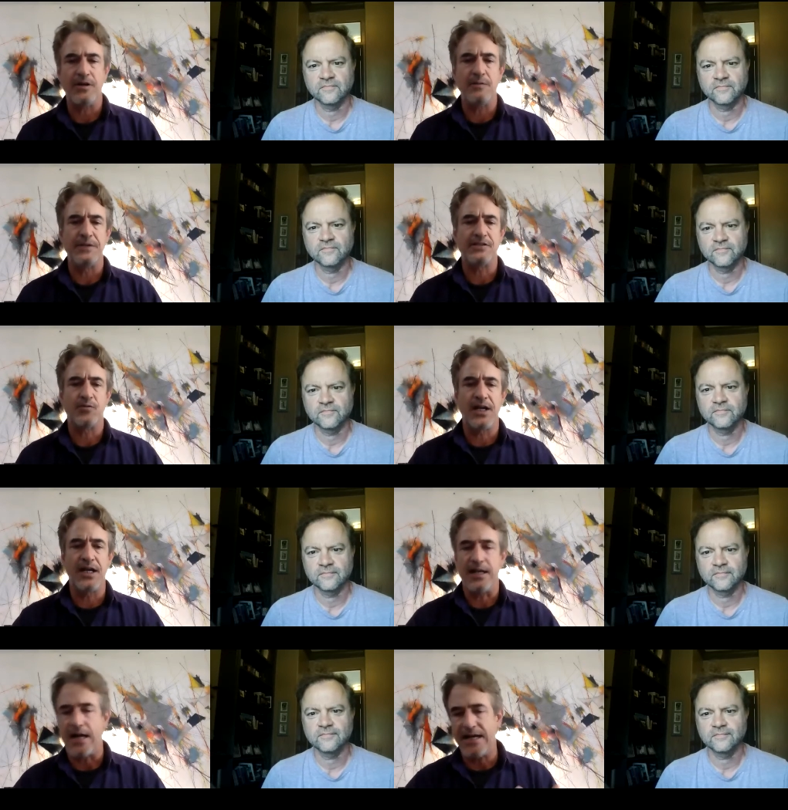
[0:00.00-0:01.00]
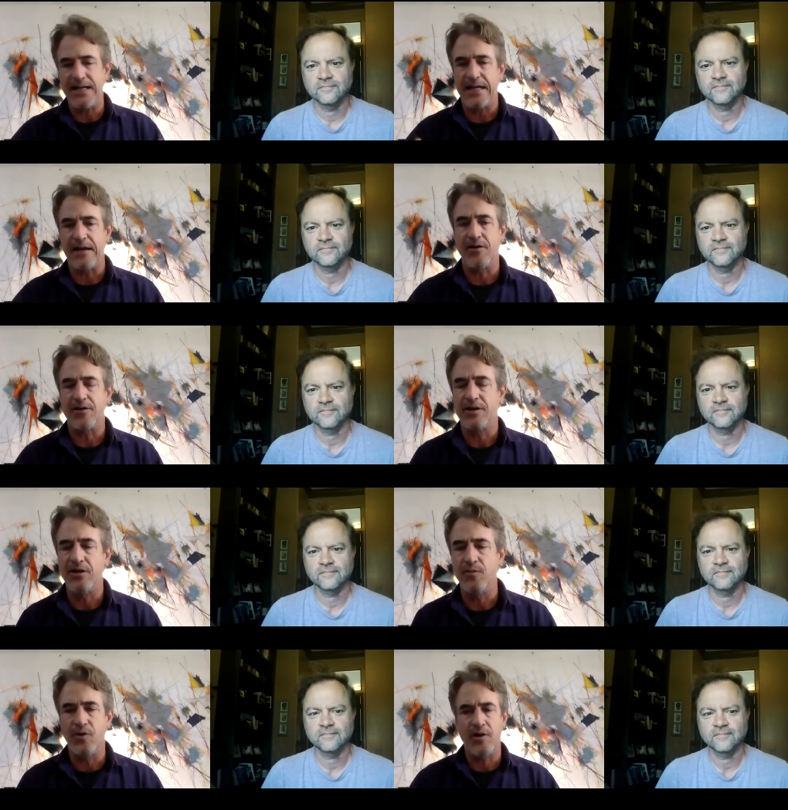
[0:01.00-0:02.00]
Speaker 1: in between and heightening our
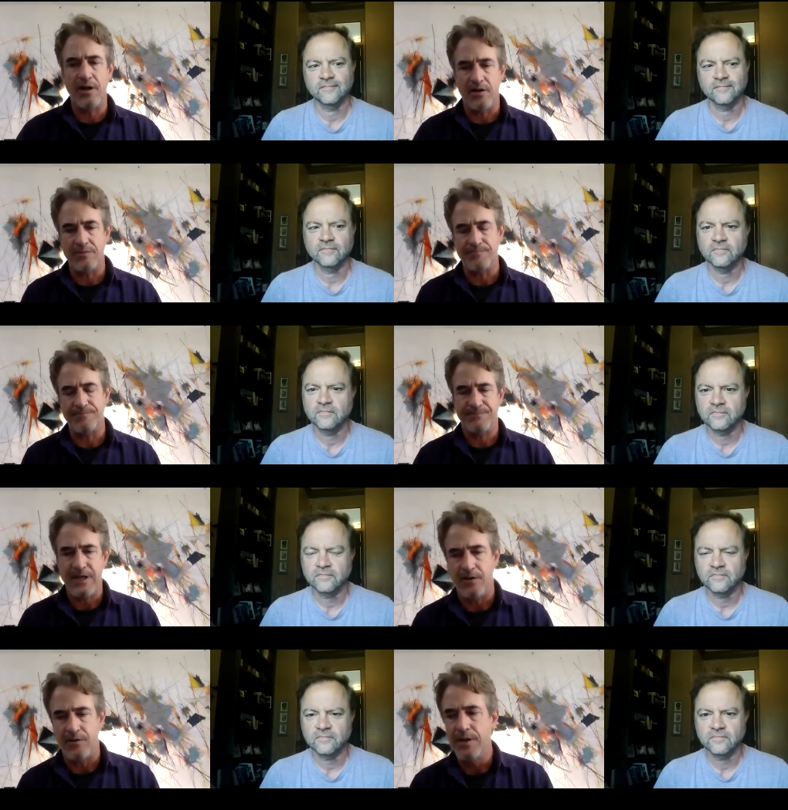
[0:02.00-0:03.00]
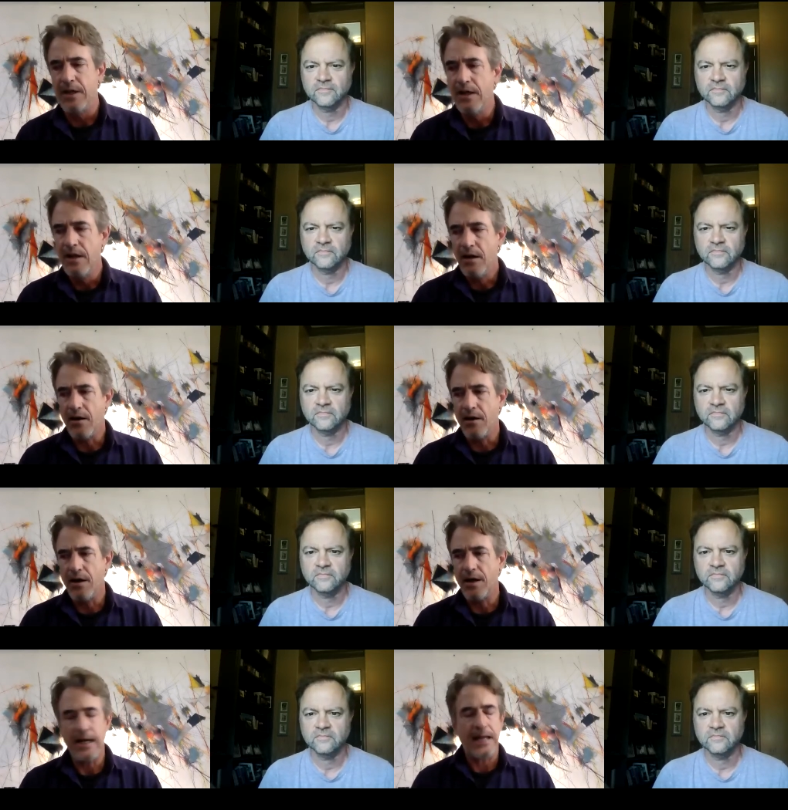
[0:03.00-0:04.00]
humor and our you know or
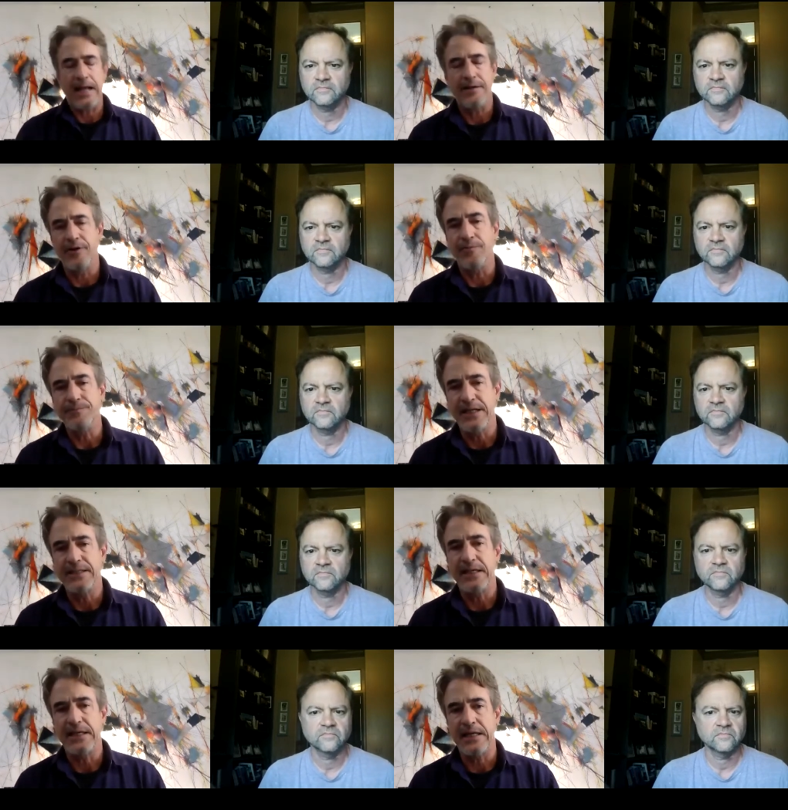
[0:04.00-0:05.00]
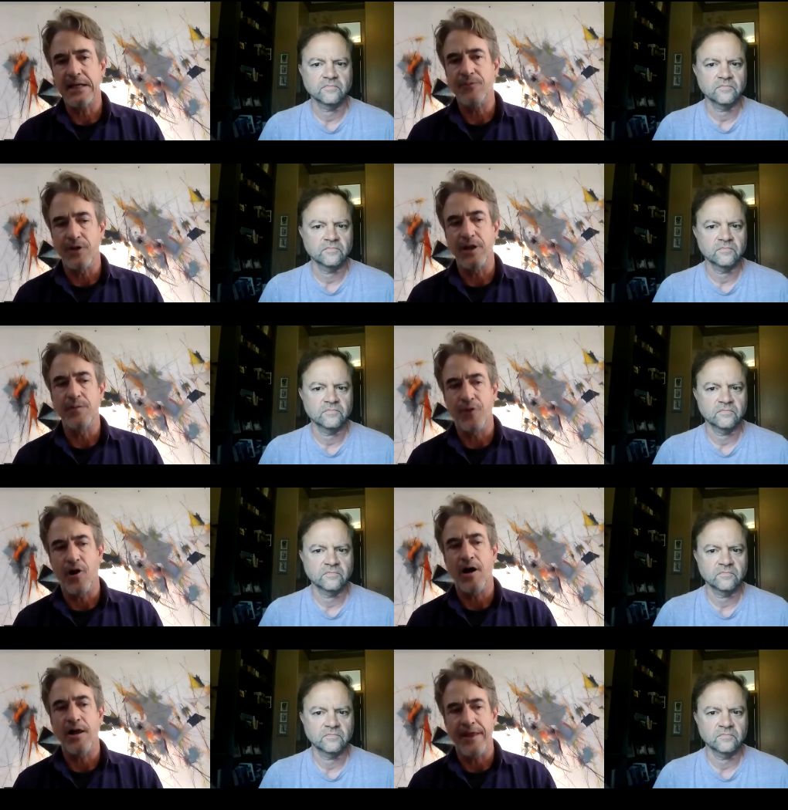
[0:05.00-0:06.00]
uh, I, I, don't know. I think he really
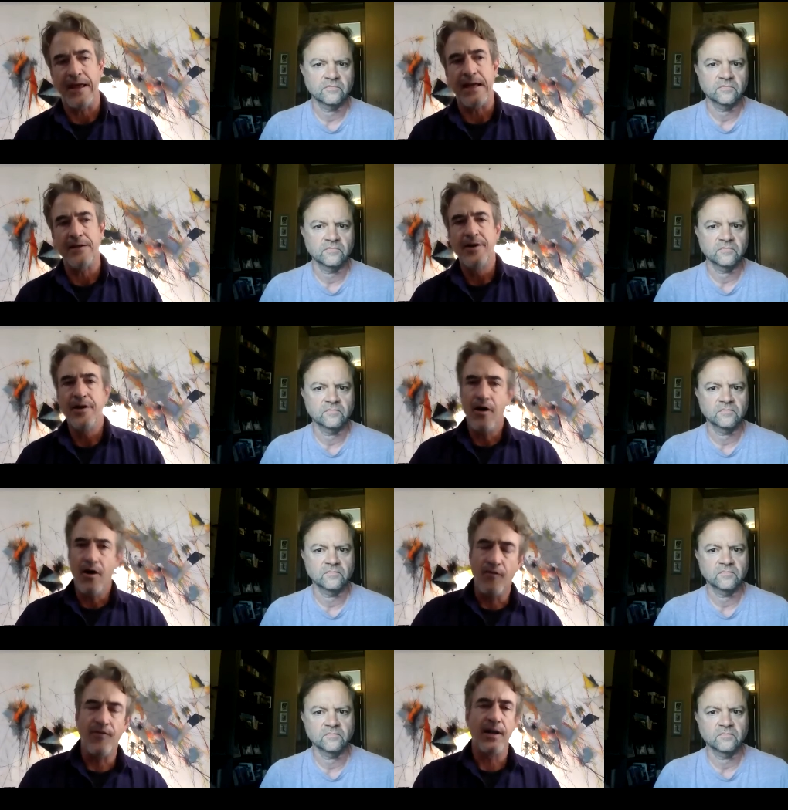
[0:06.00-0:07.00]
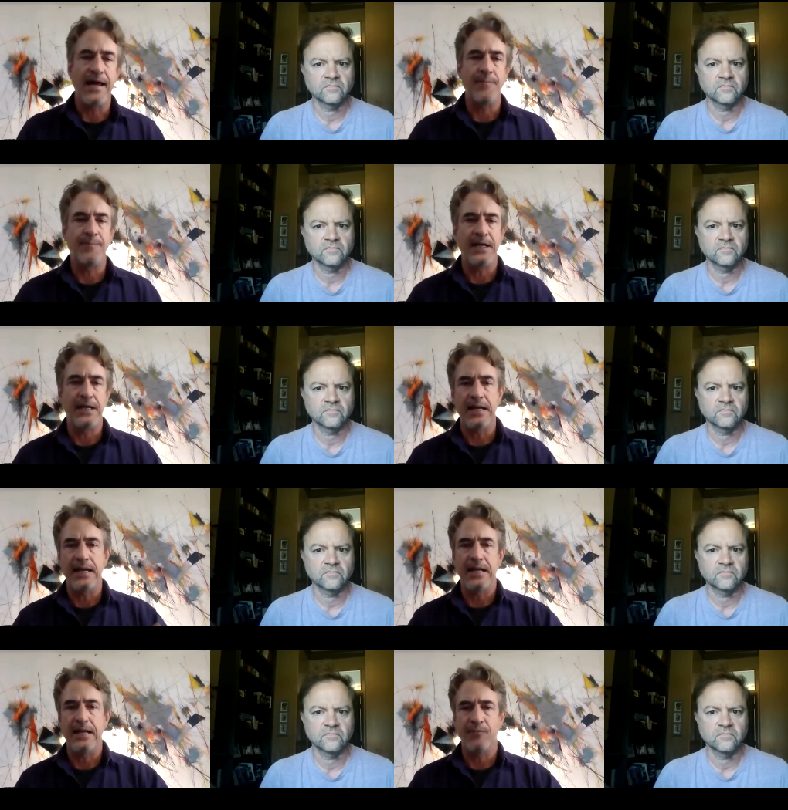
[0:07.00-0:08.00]
brought that overlapping,
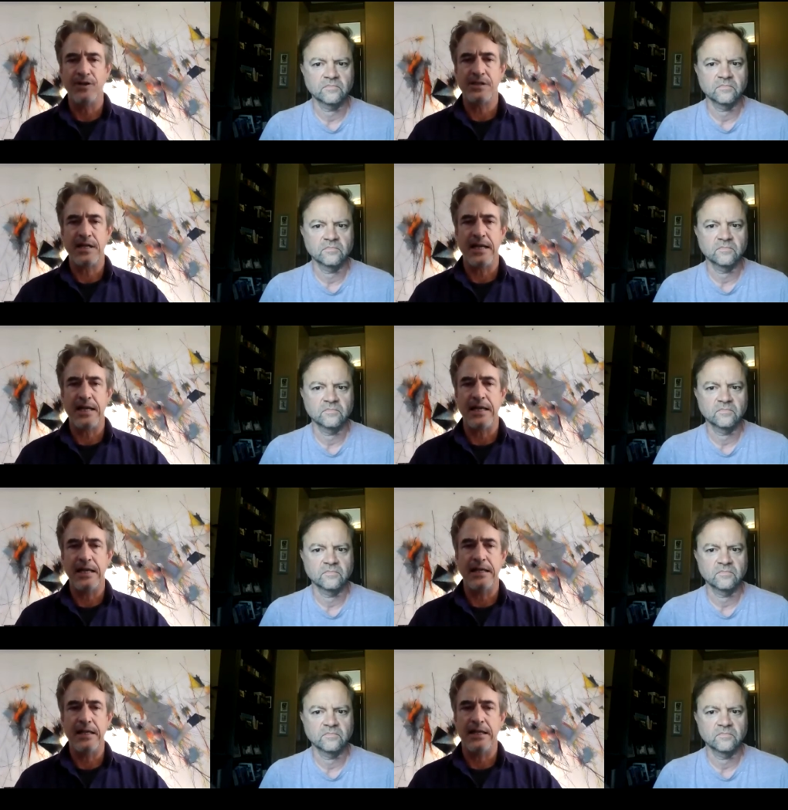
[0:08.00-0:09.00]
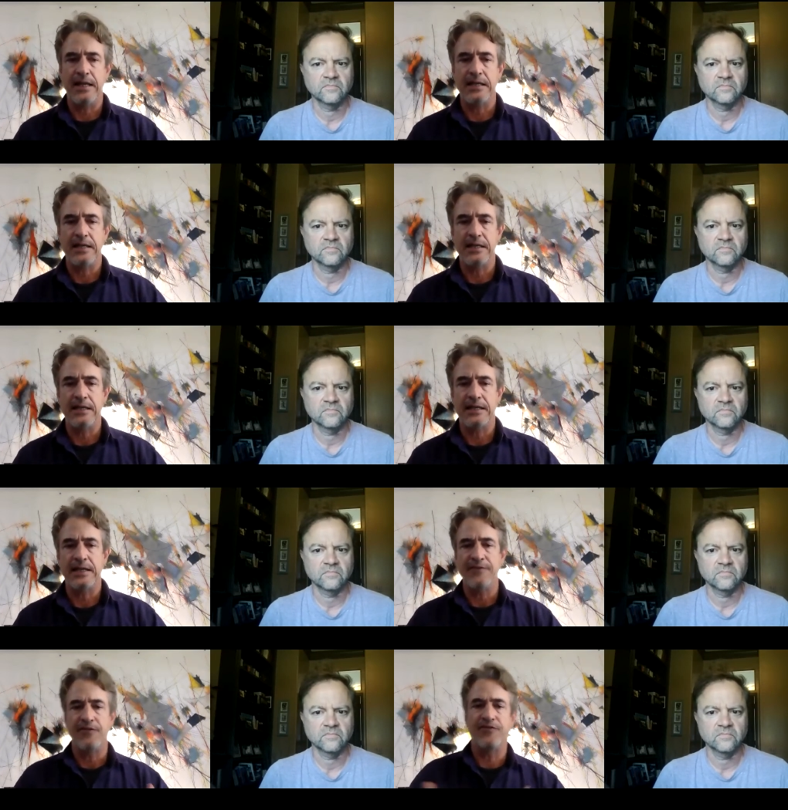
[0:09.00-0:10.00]
which and, and, that that
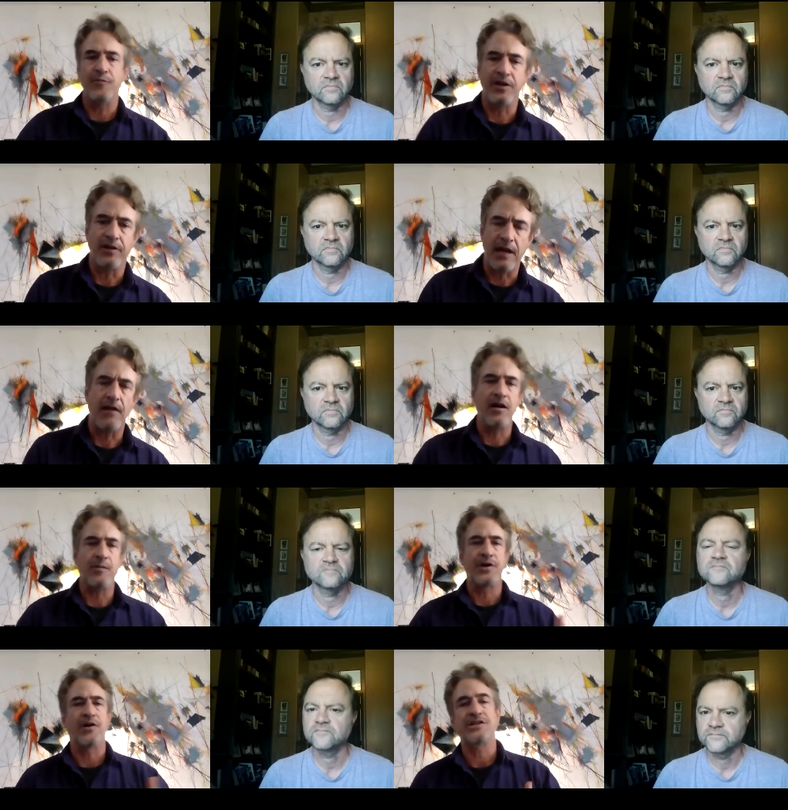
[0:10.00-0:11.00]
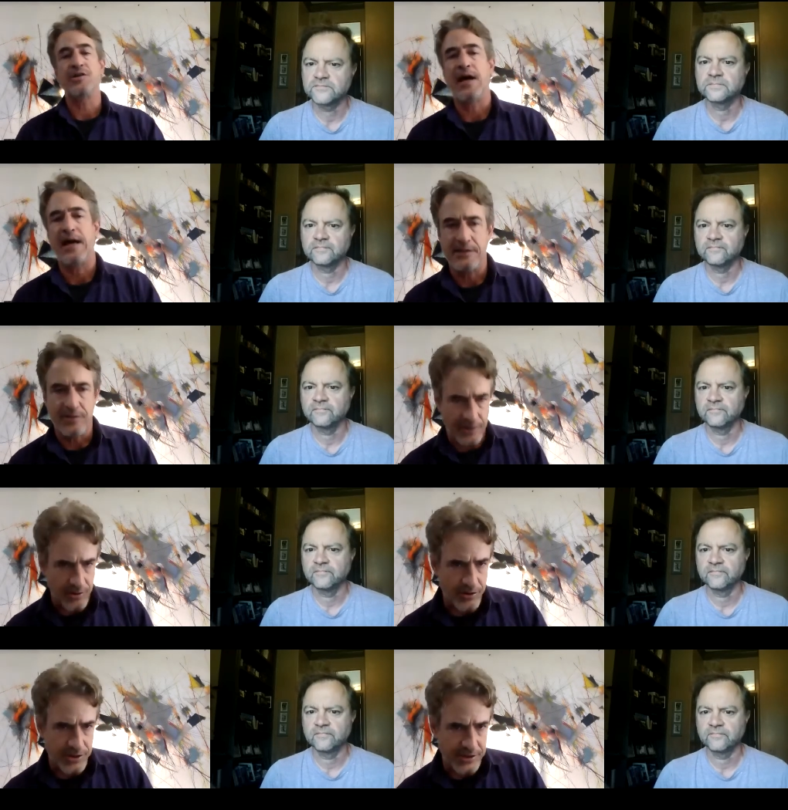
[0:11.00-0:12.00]
gave a familiarity, but also added to the
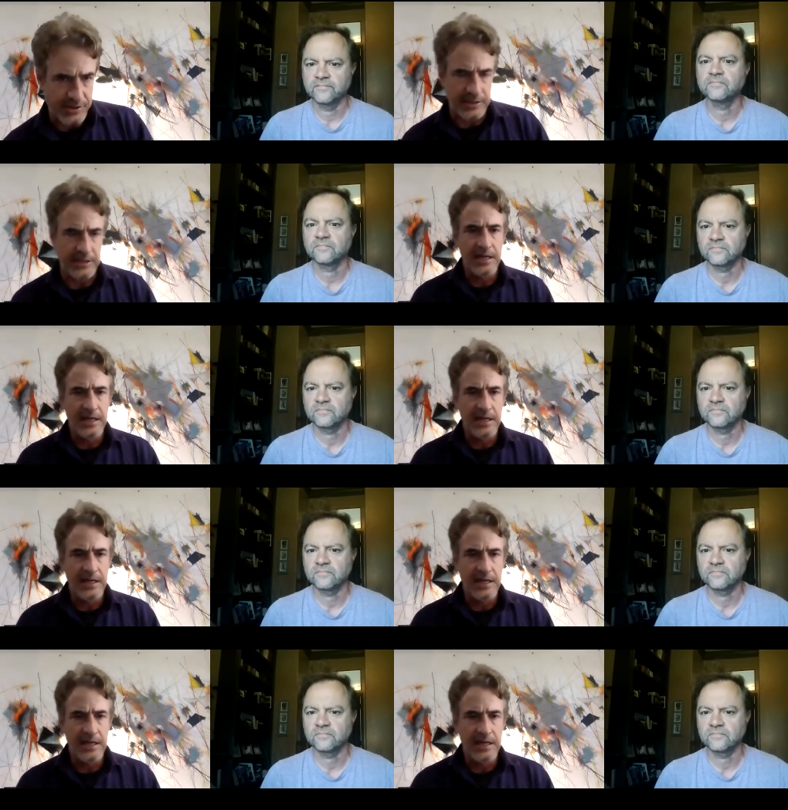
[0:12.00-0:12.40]
urgency.